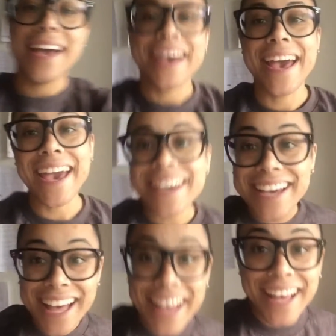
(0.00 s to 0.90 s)
hey
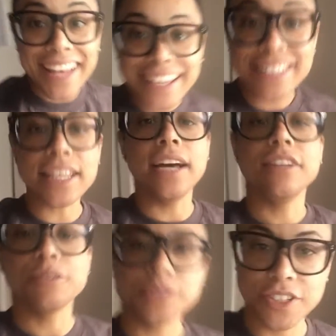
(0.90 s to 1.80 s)
guys I
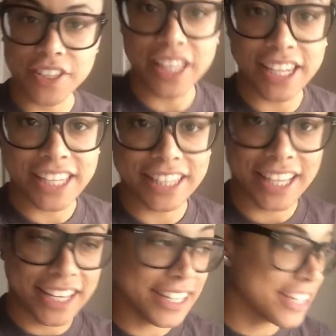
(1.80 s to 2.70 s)
know what you're thinking
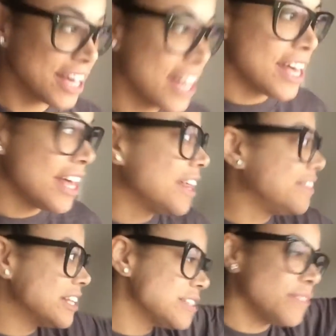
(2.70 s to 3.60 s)
like
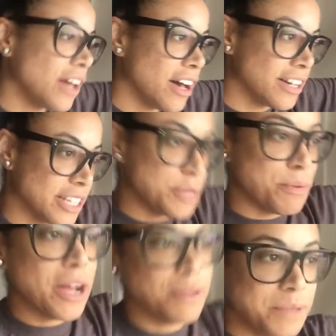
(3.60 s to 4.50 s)
this vlog is
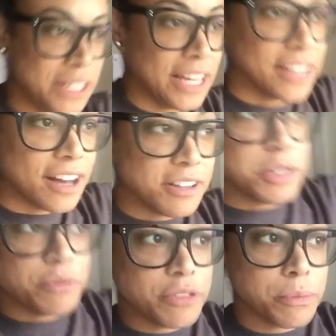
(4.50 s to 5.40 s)
probably like all
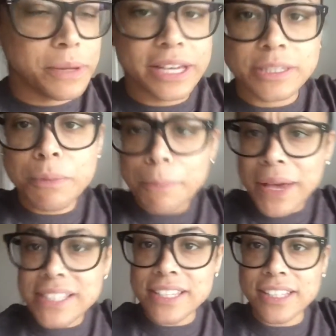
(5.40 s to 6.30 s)
over the place, but
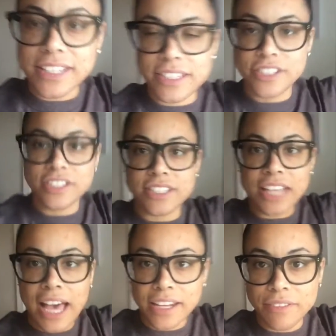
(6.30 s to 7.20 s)
basically it's just
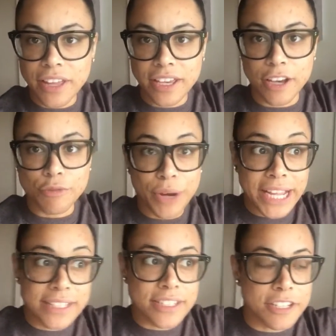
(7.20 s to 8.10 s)
kind of like a
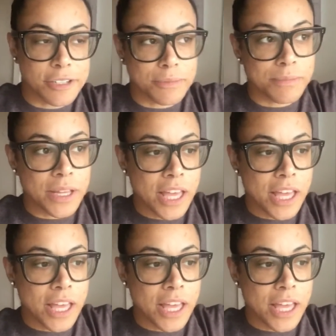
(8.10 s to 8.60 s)
random